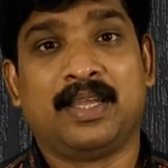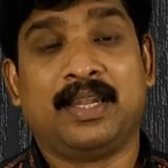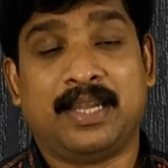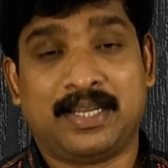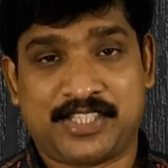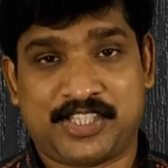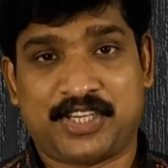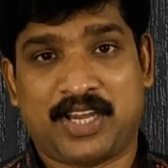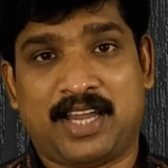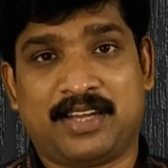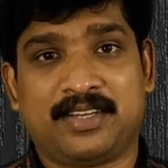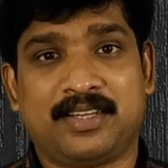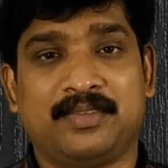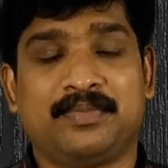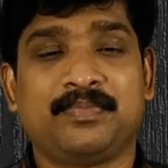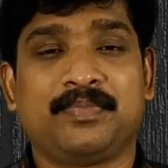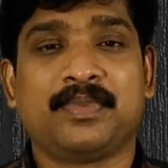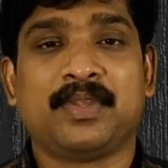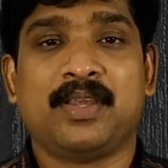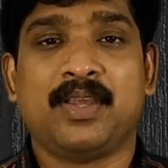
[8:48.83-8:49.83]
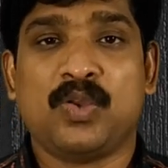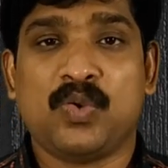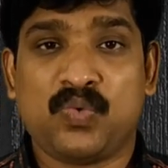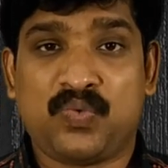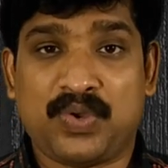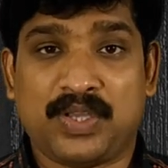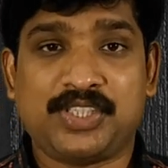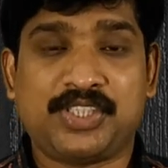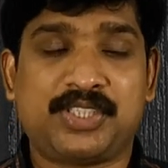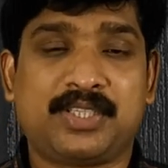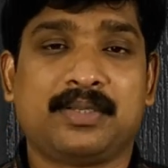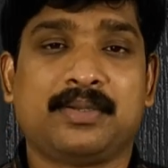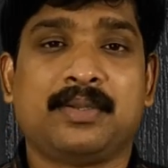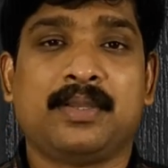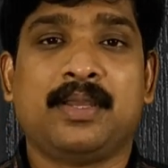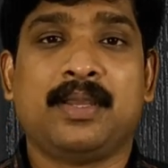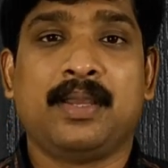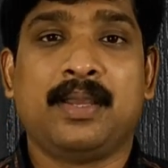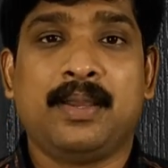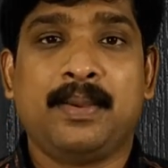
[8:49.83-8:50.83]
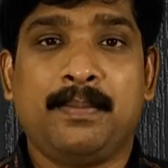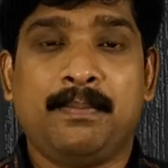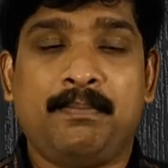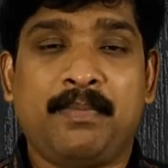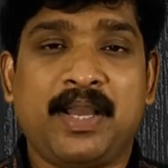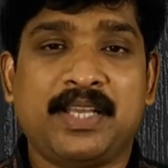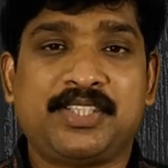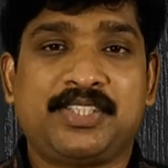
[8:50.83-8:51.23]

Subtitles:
Let's start. First, my